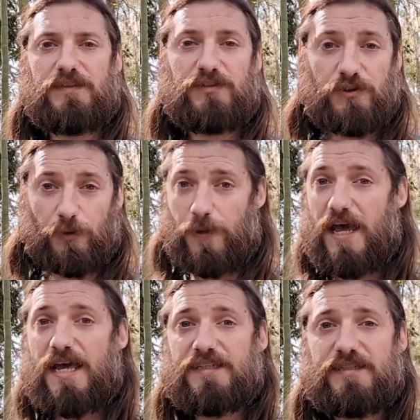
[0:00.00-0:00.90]
So your
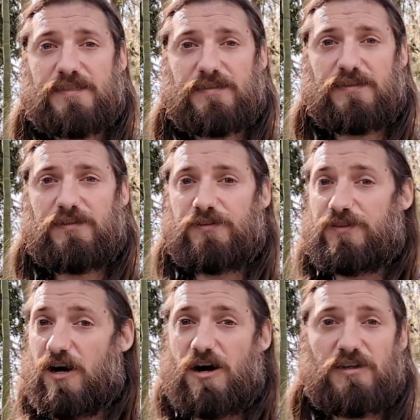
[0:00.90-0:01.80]
pets,
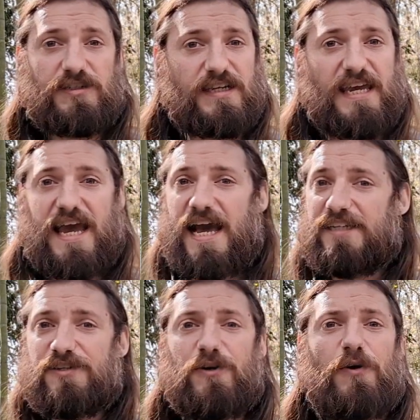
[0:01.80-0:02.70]
dogs,
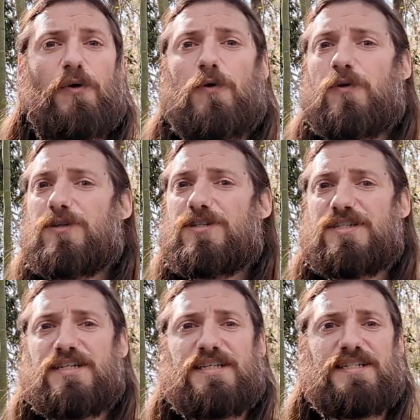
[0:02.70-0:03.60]
cats,
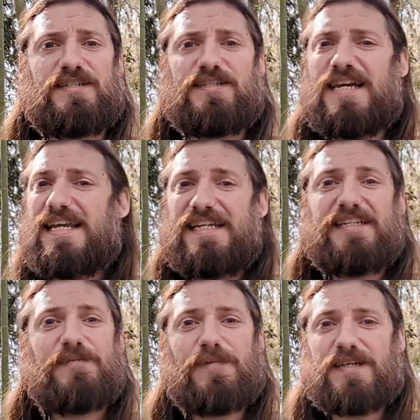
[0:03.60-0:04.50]
horses, any
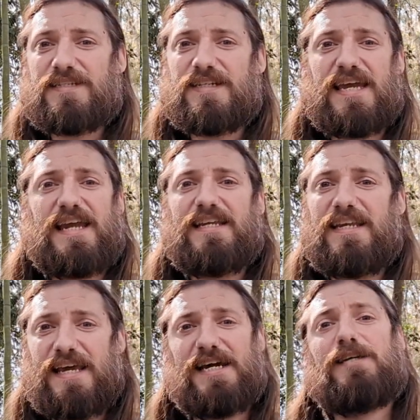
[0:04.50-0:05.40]

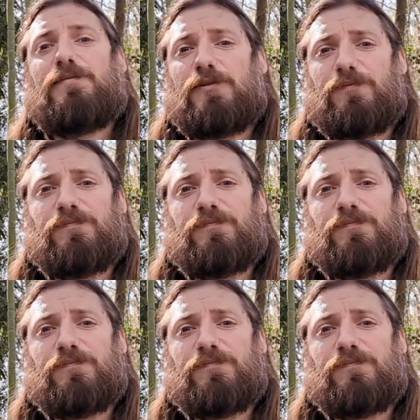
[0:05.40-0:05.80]
domesticated animal